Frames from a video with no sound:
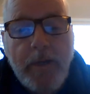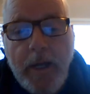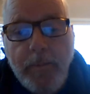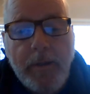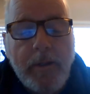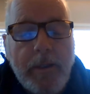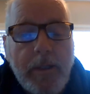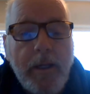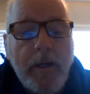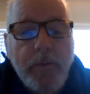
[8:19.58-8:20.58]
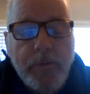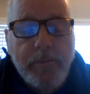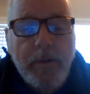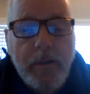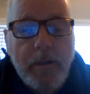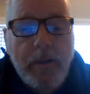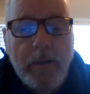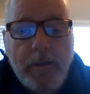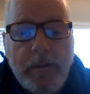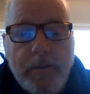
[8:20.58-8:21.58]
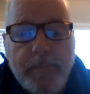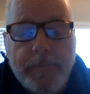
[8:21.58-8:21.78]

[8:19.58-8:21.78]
Time to clean the house of God, guys.